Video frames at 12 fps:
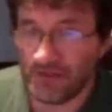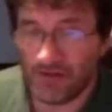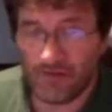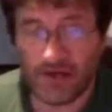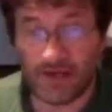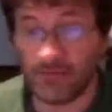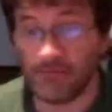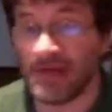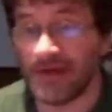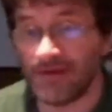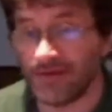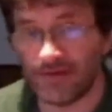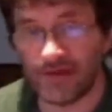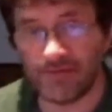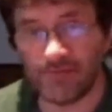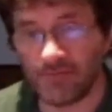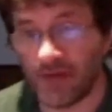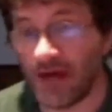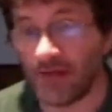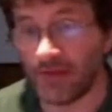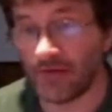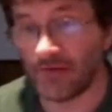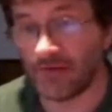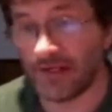I had missed that had been
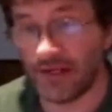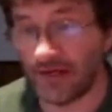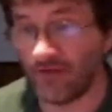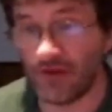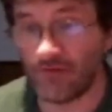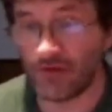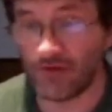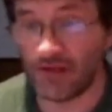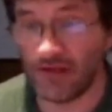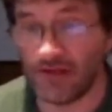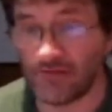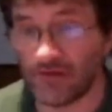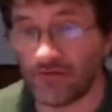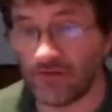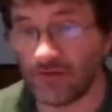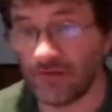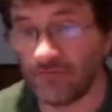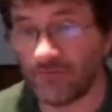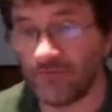popular in King James only literature.